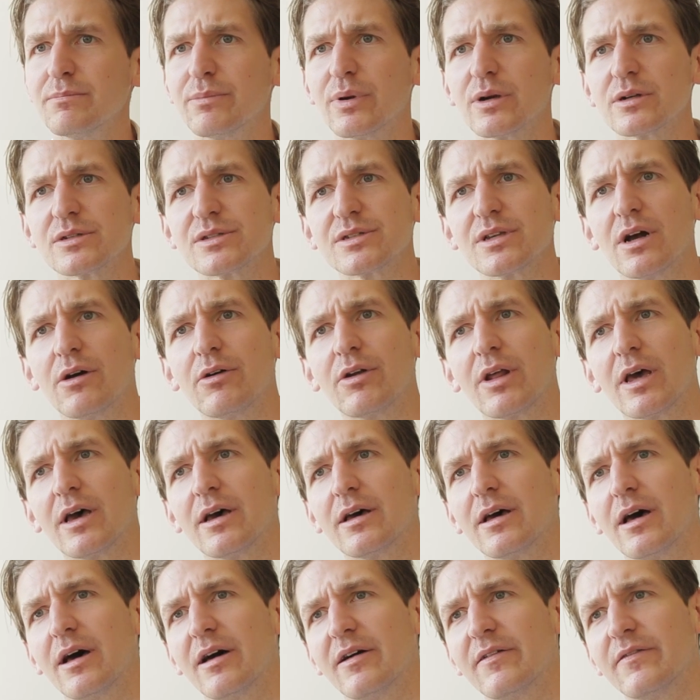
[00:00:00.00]

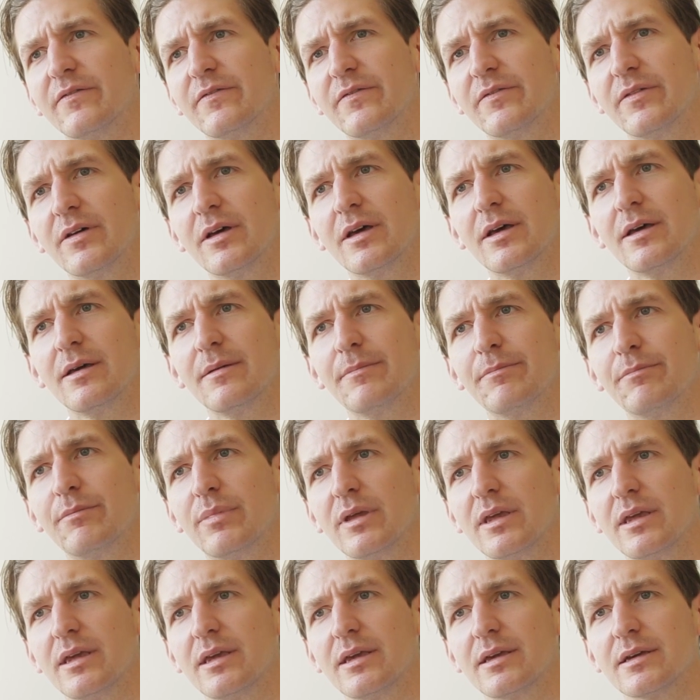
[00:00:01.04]
persona of
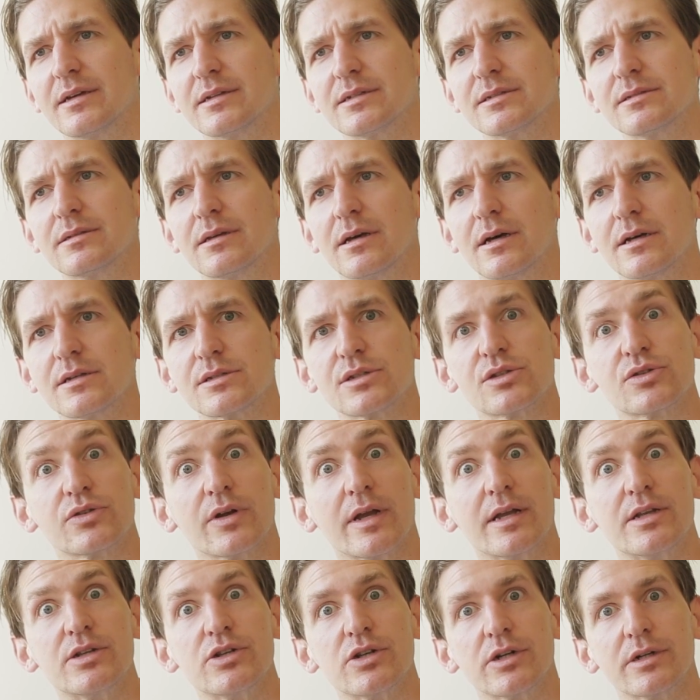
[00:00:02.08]
being a
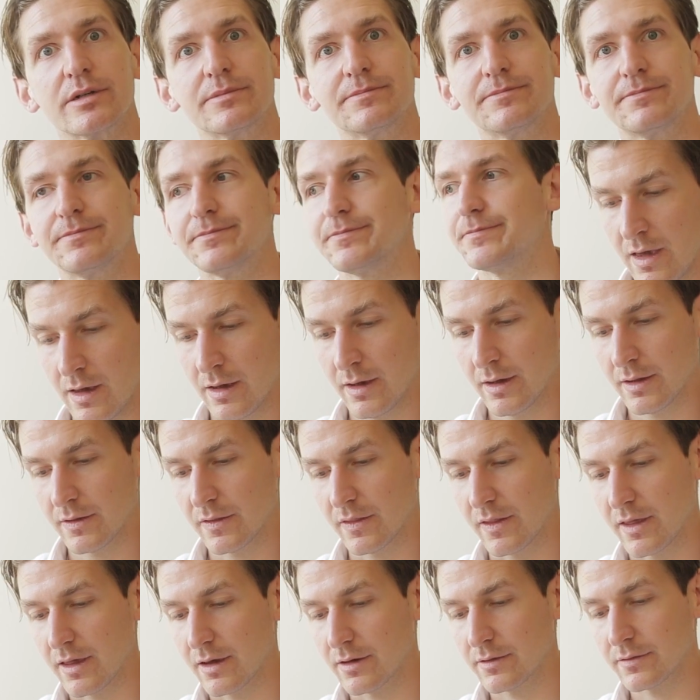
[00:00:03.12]
stranger.
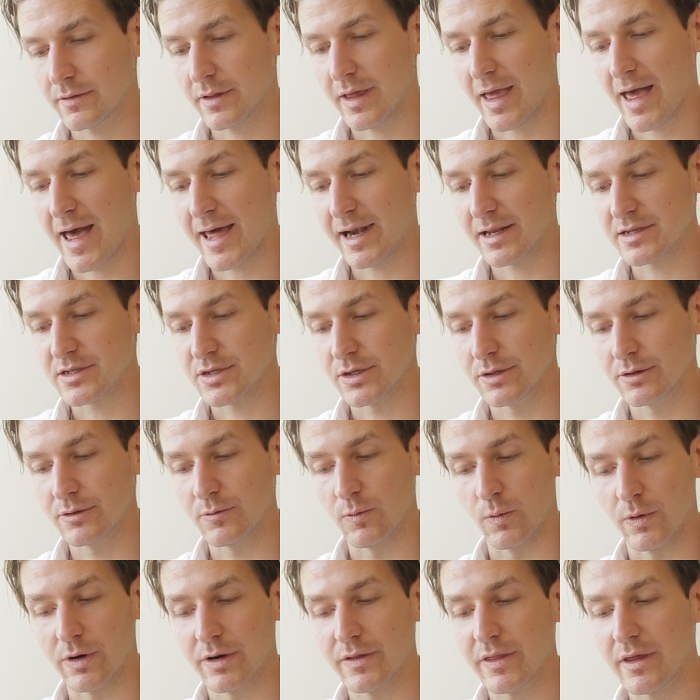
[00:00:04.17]
The only
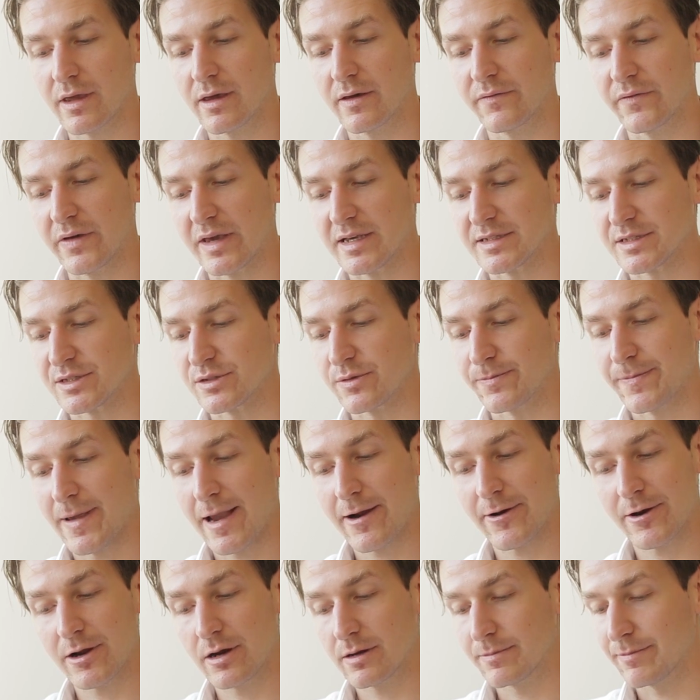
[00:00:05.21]
attitude worthy of a
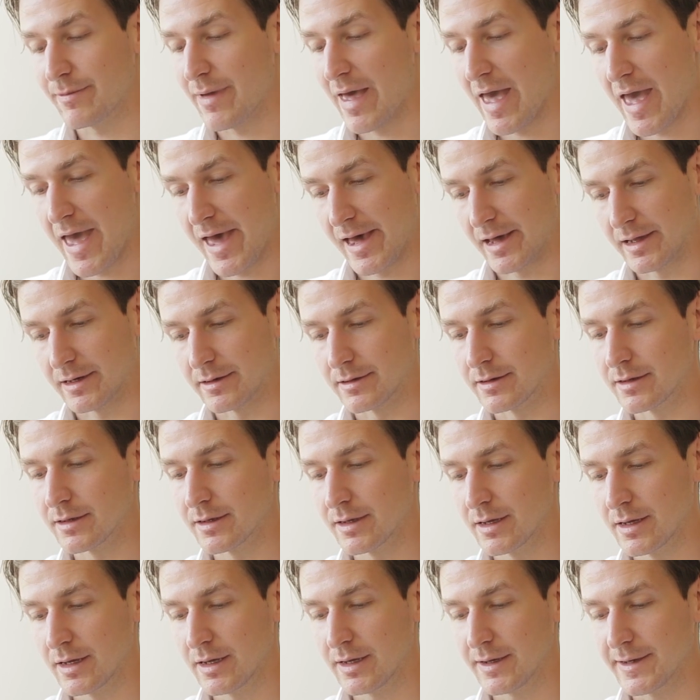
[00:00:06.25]
superior man
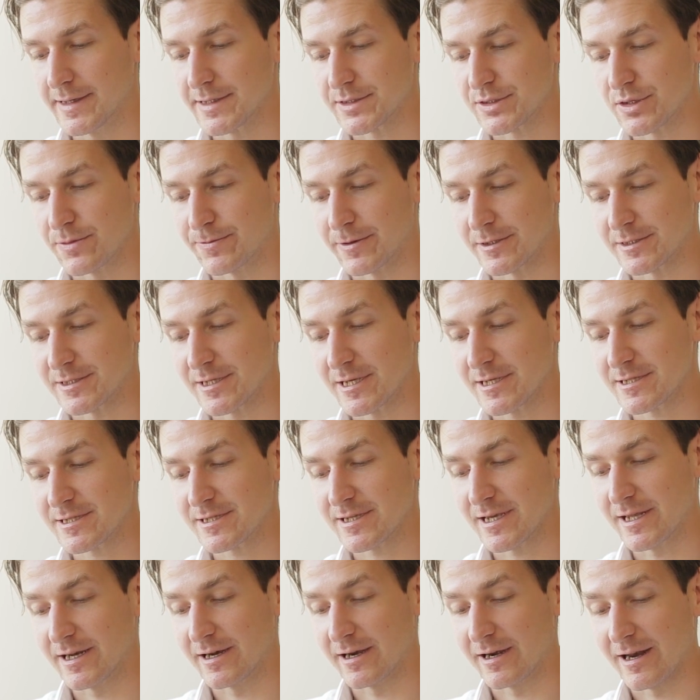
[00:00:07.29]
is to
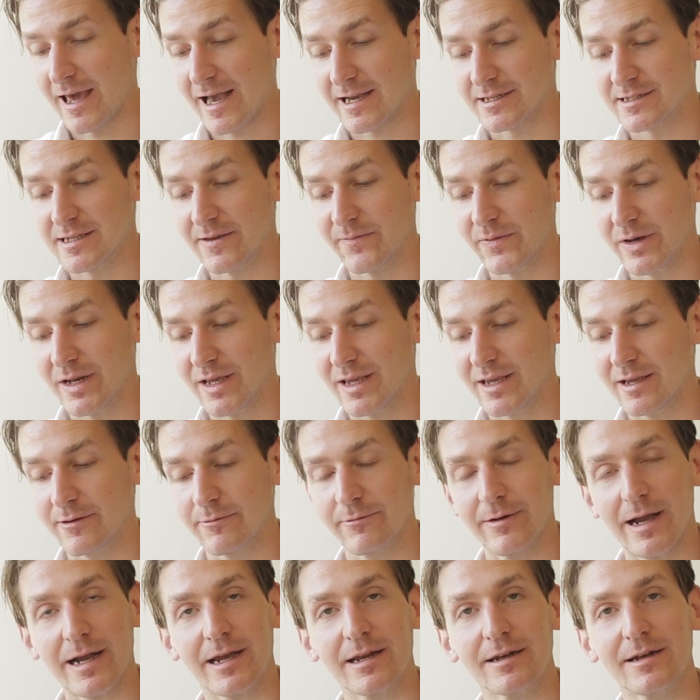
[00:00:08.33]
persist in an activity he
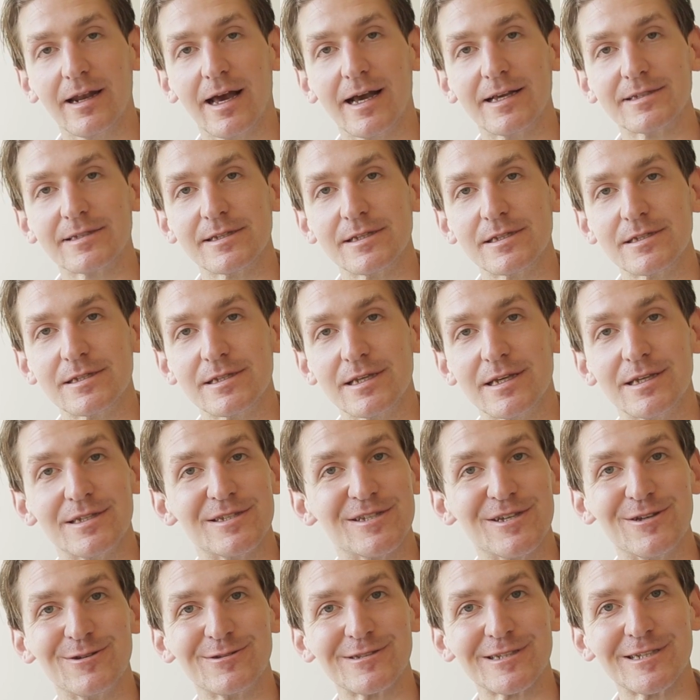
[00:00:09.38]
recognizes
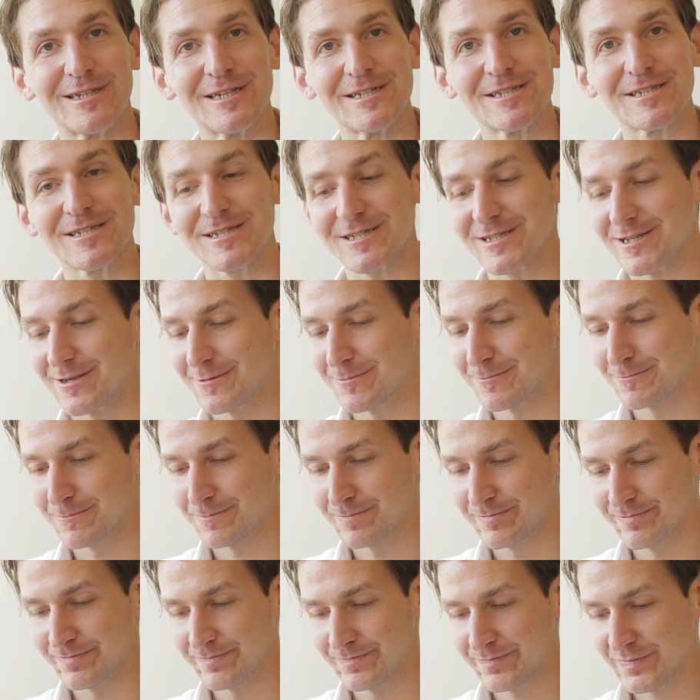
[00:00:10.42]
is useless,
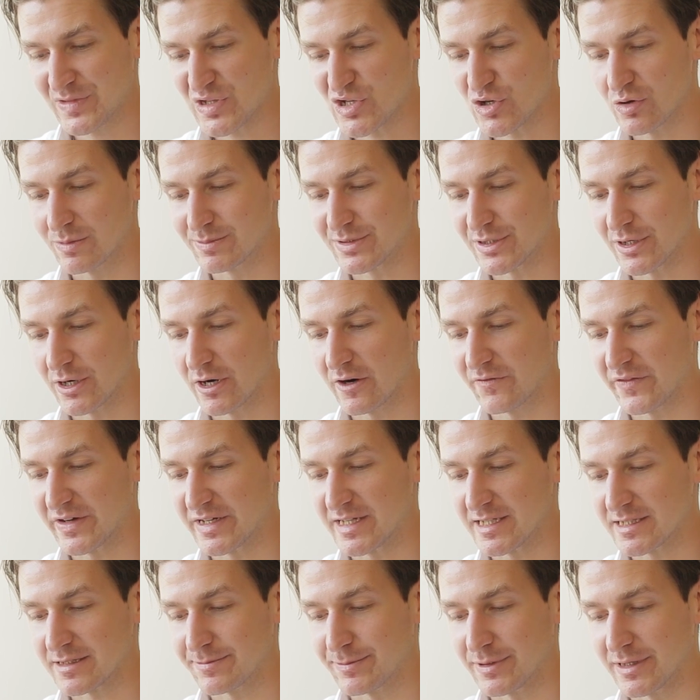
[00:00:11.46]
to observe a
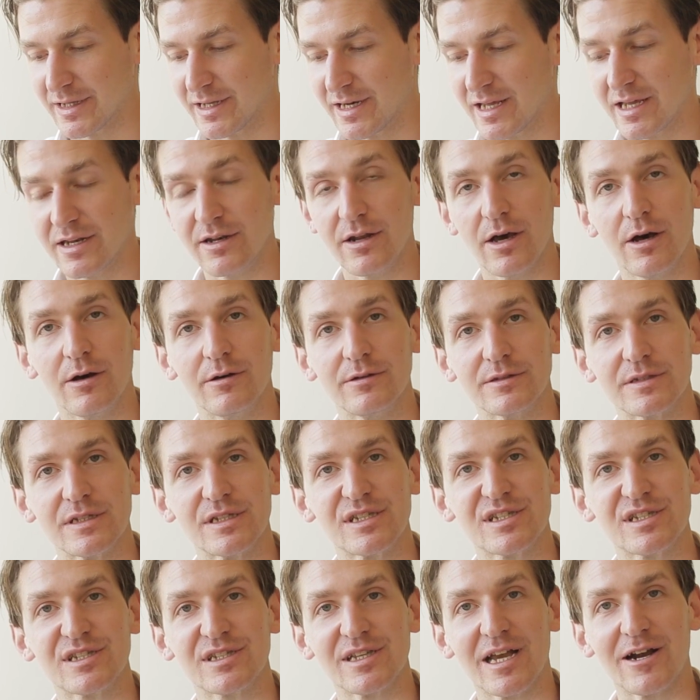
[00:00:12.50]
discipline he knows
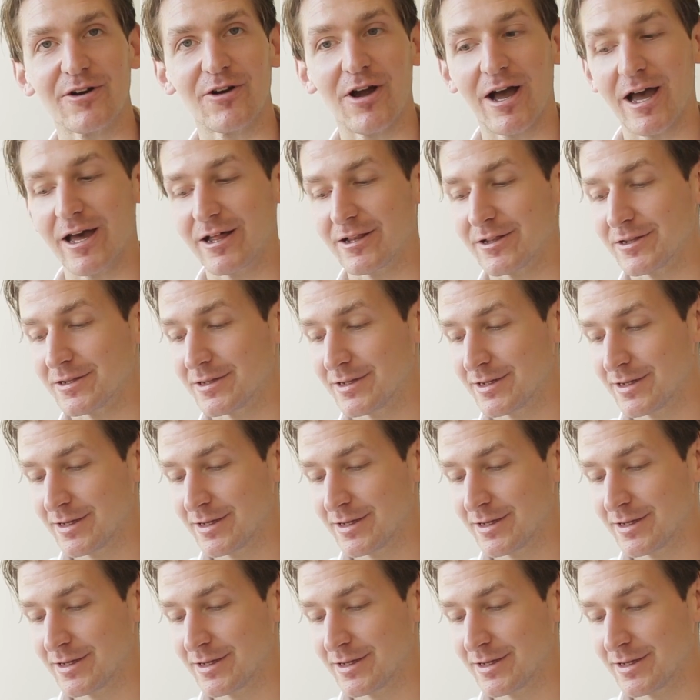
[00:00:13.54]
is sterile,